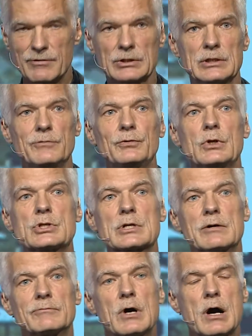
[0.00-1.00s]
what the future
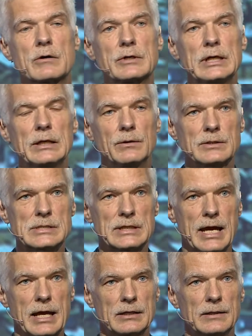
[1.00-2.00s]
of work really looks
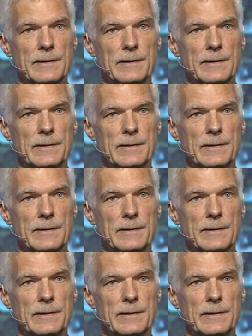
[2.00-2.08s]
like.